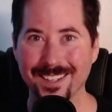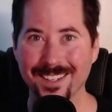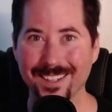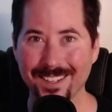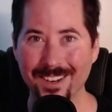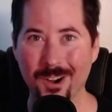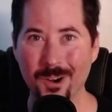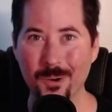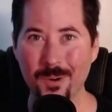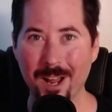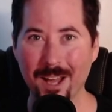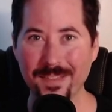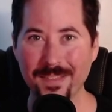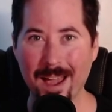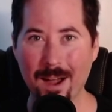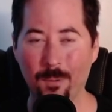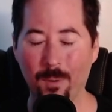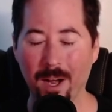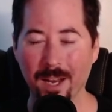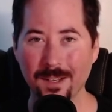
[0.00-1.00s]
No, not
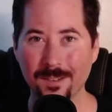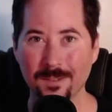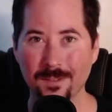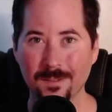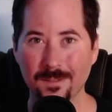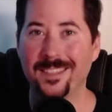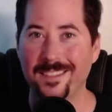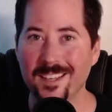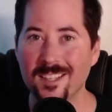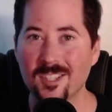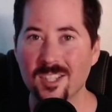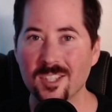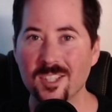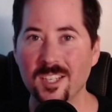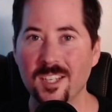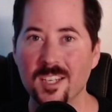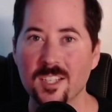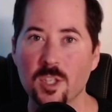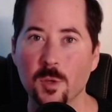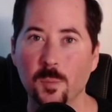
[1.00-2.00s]
that one. This is a
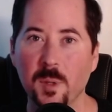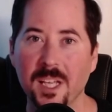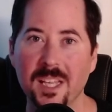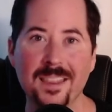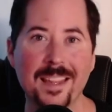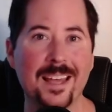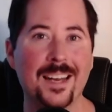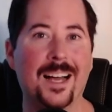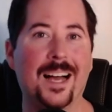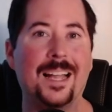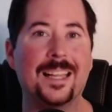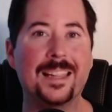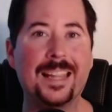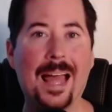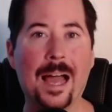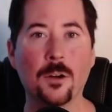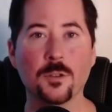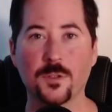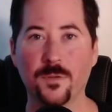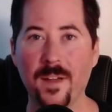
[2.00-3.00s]
discipline that
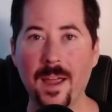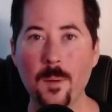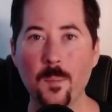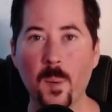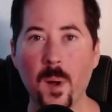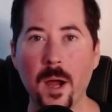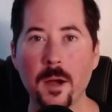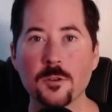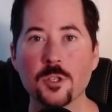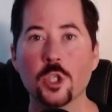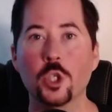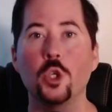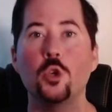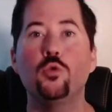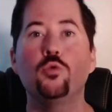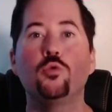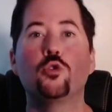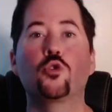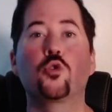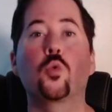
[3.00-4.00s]
allows vampires to
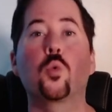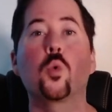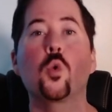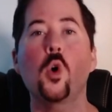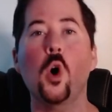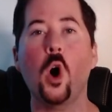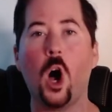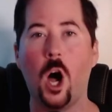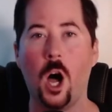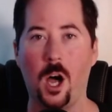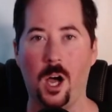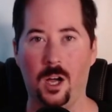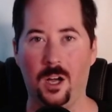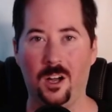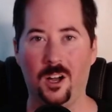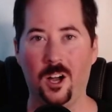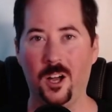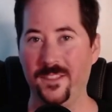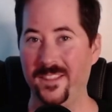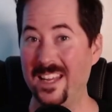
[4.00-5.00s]
draw
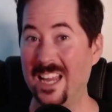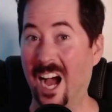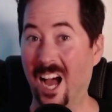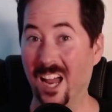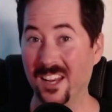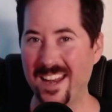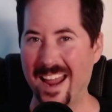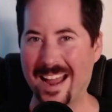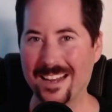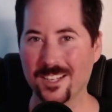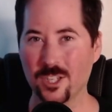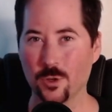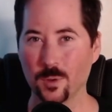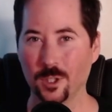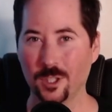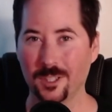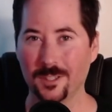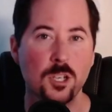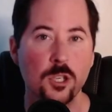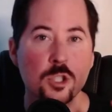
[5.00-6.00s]
on the
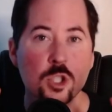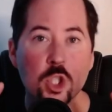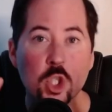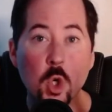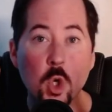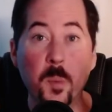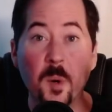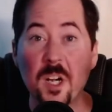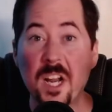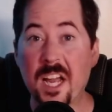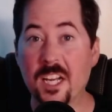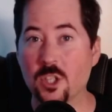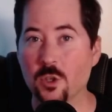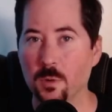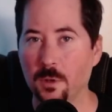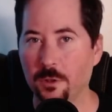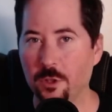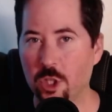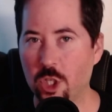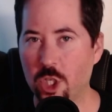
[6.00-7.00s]
unnatural,
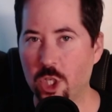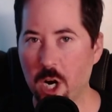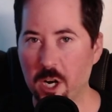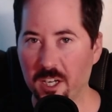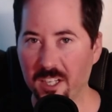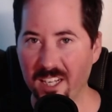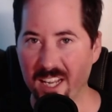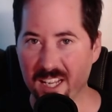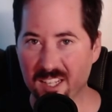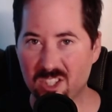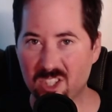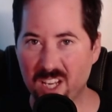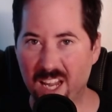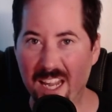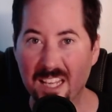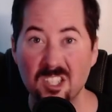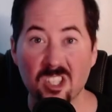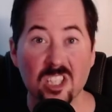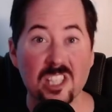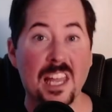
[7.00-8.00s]
supernatural darkness,
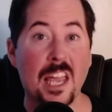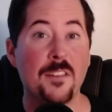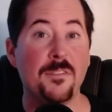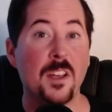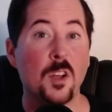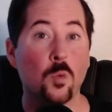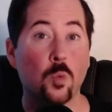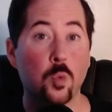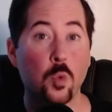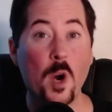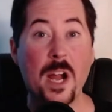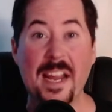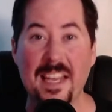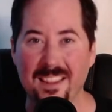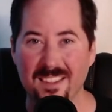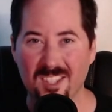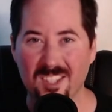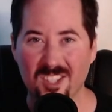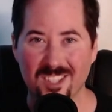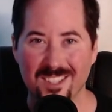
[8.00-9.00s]
enslaving
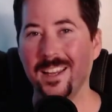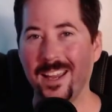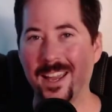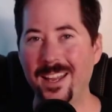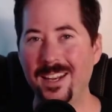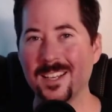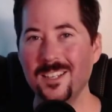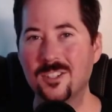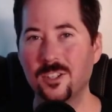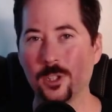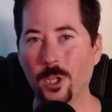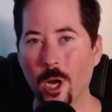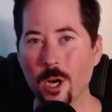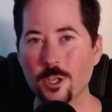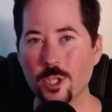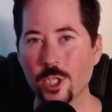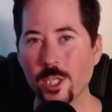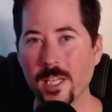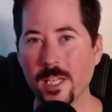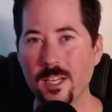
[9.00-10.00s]
wraiths. It is
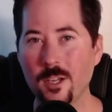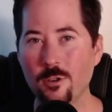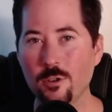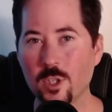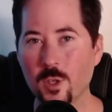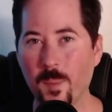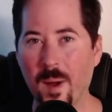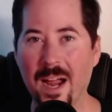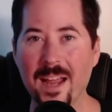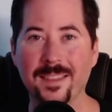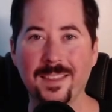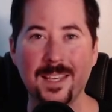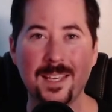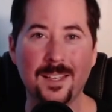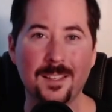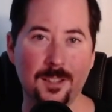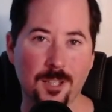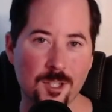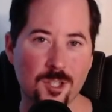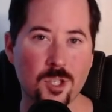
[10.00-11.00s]
largely used by the
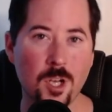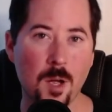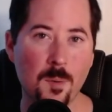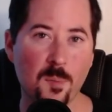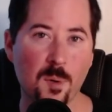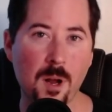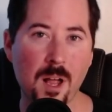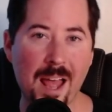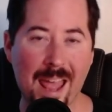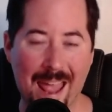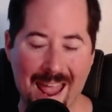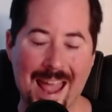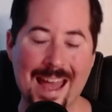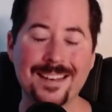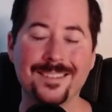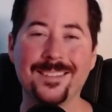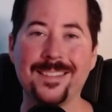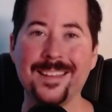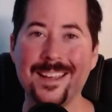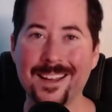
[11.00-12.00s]
Lasombra
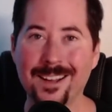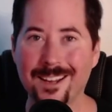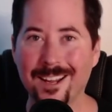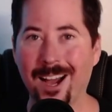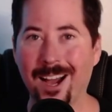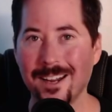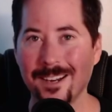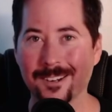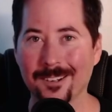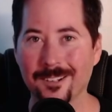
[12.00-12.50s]
and the Hakata